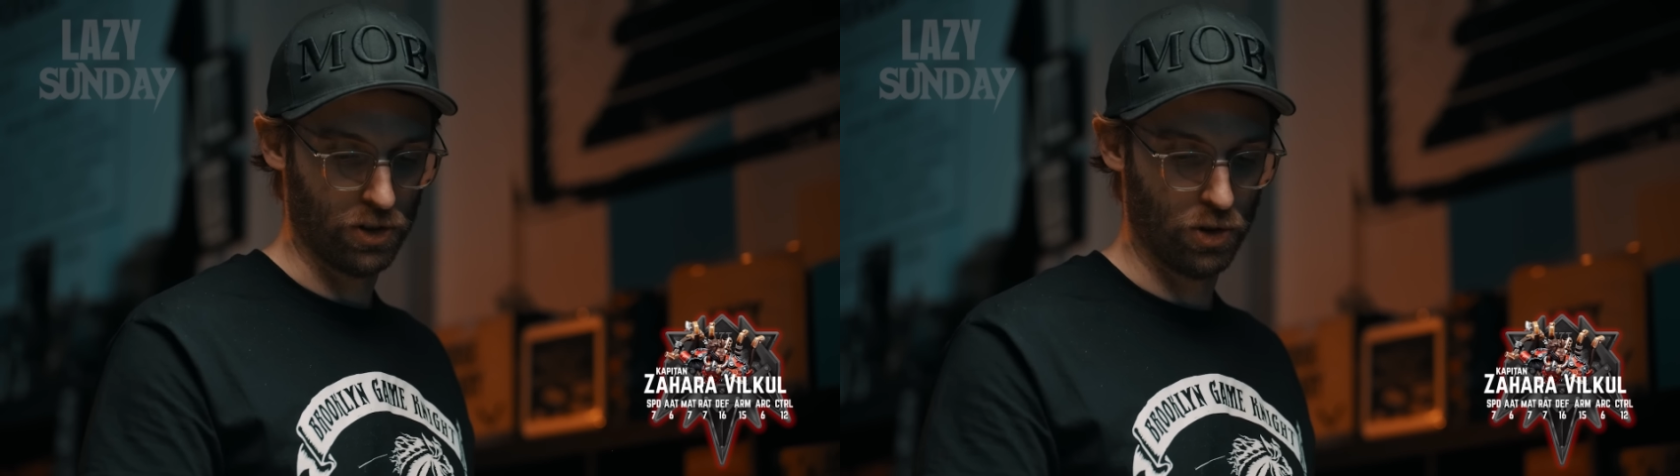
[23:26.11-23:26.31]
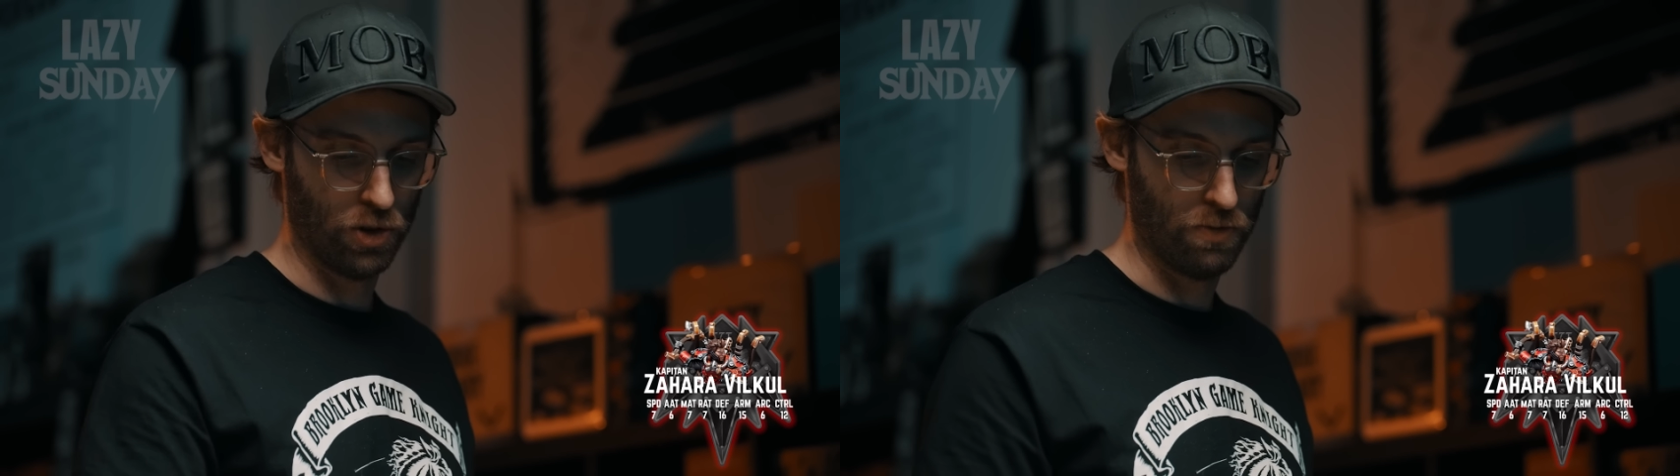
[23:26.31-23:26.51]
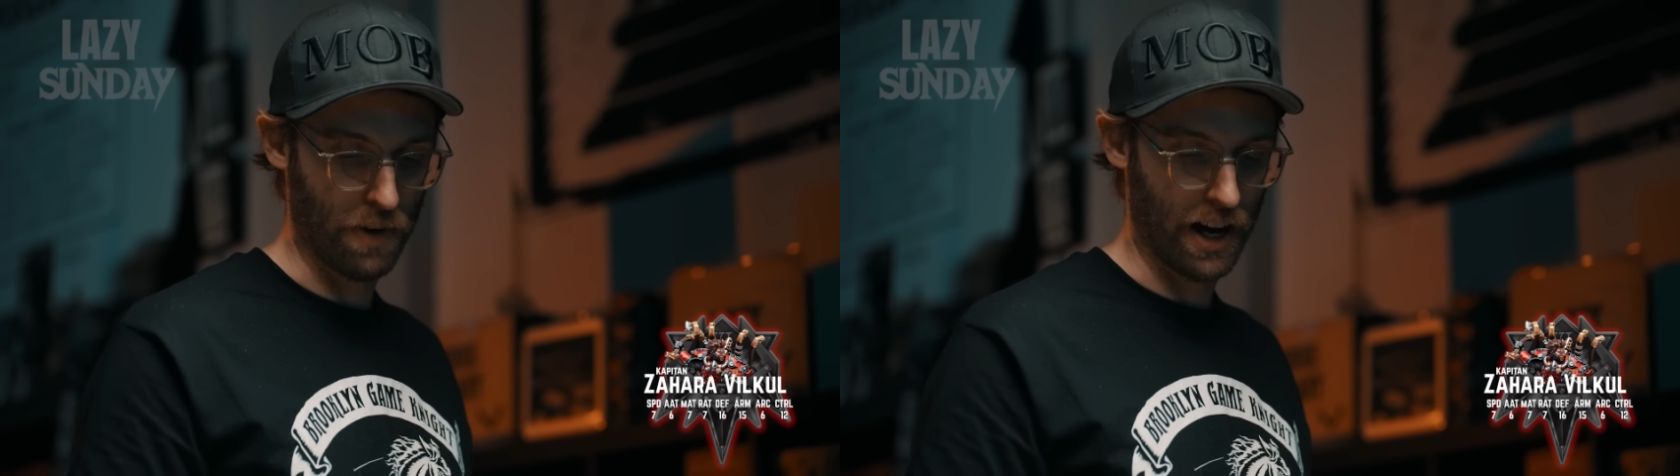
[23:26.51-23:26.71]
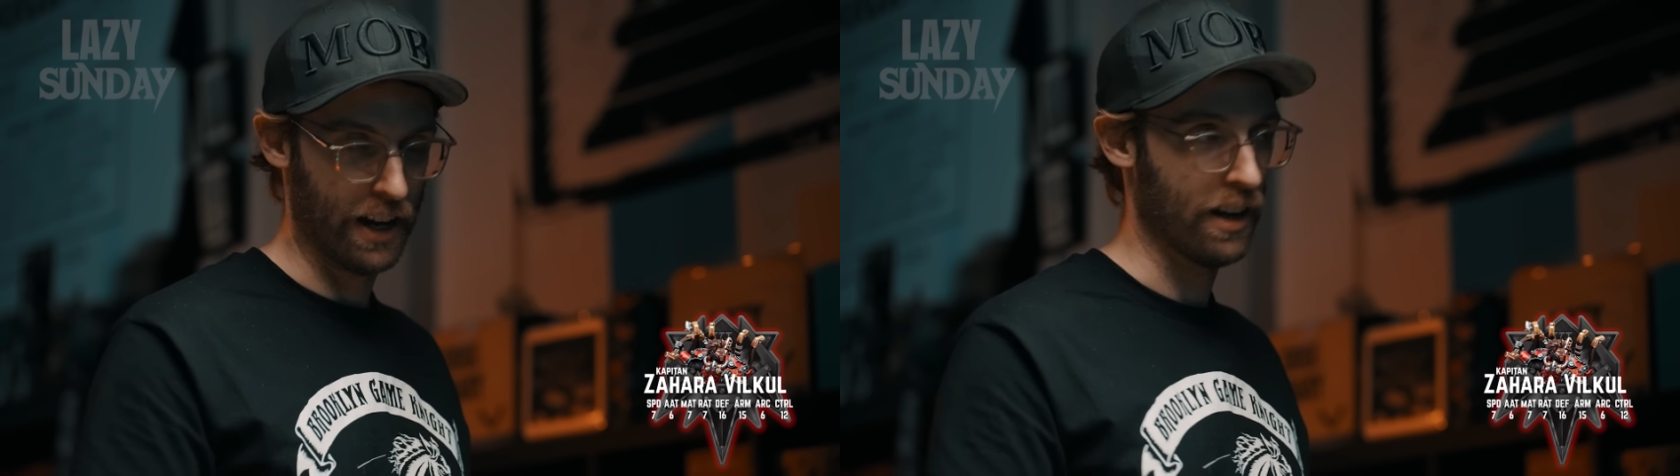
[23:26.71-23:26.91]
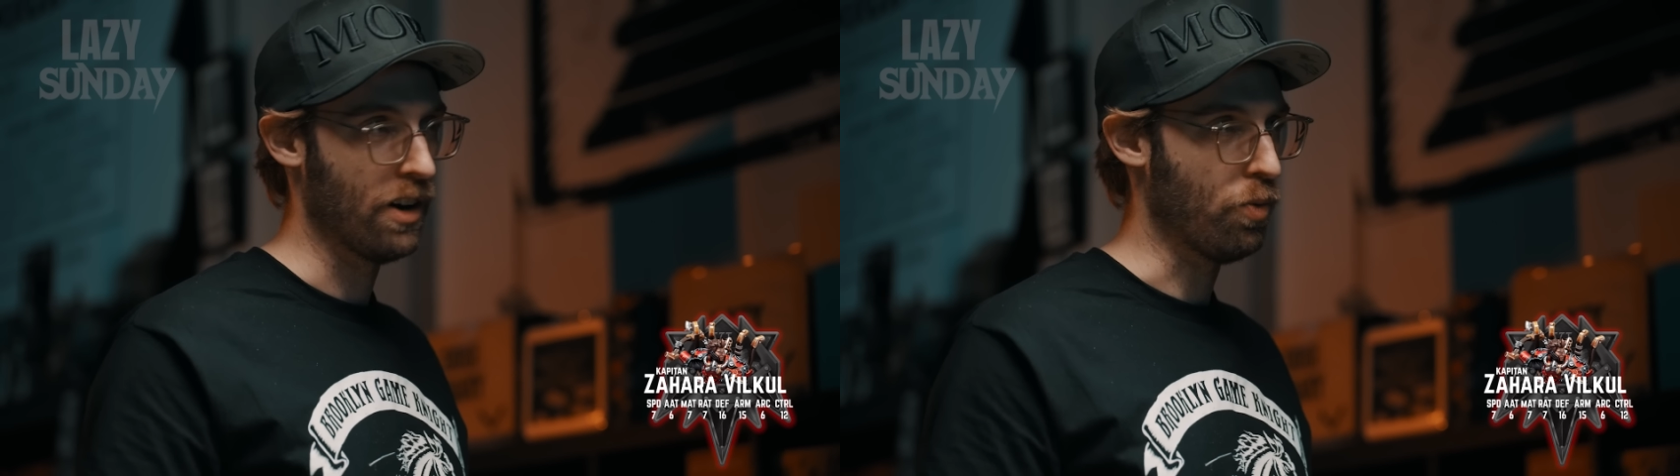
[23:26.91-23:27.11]
to
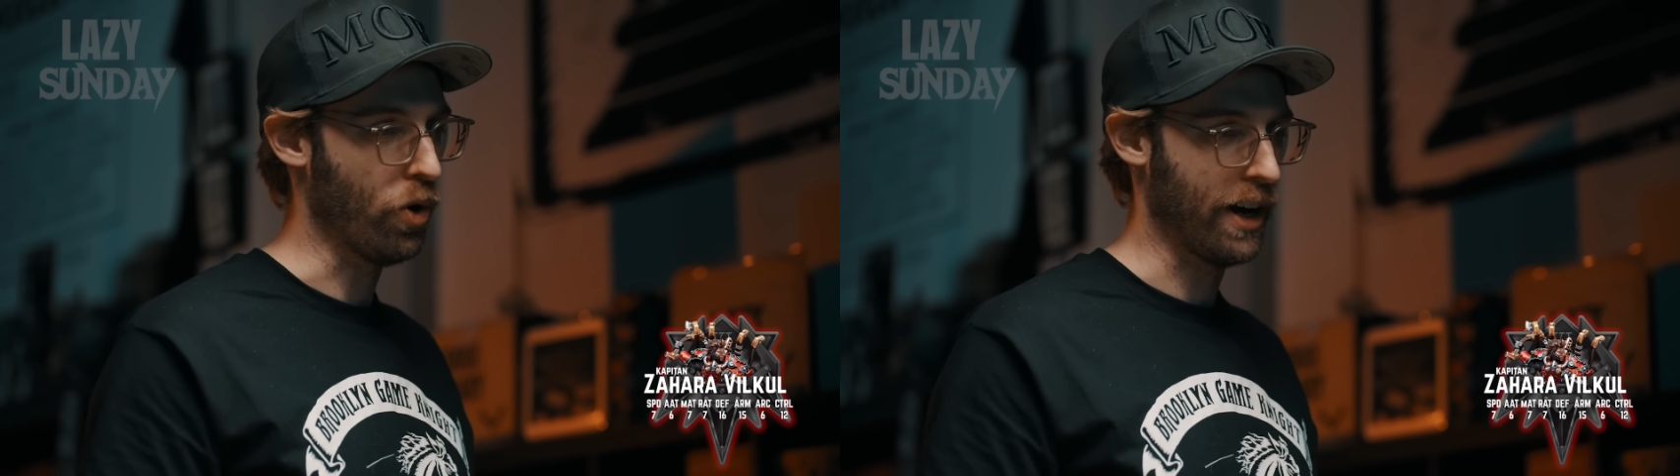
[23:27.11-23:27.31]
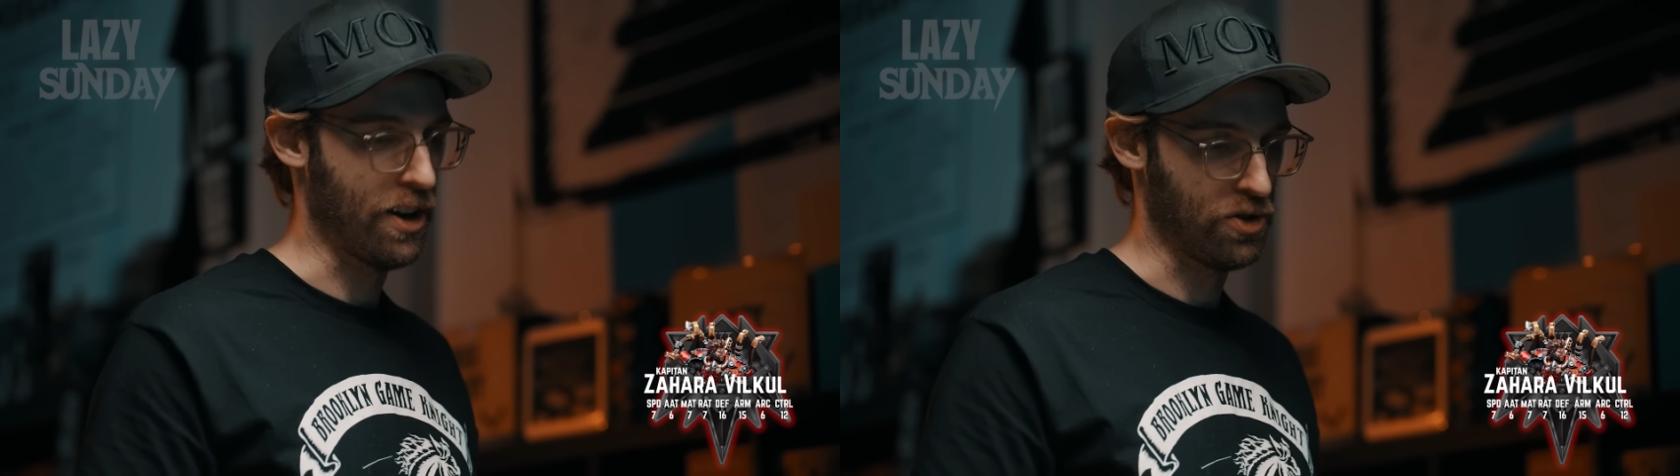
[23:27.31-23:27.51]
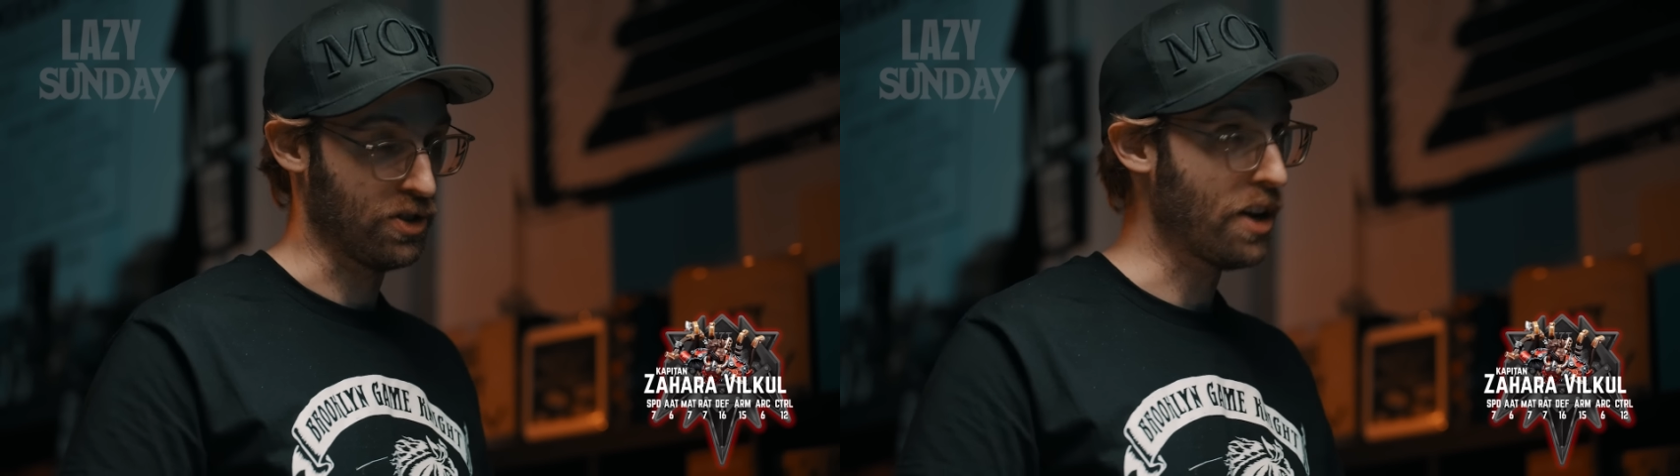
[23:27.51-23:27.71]
my Warcasters.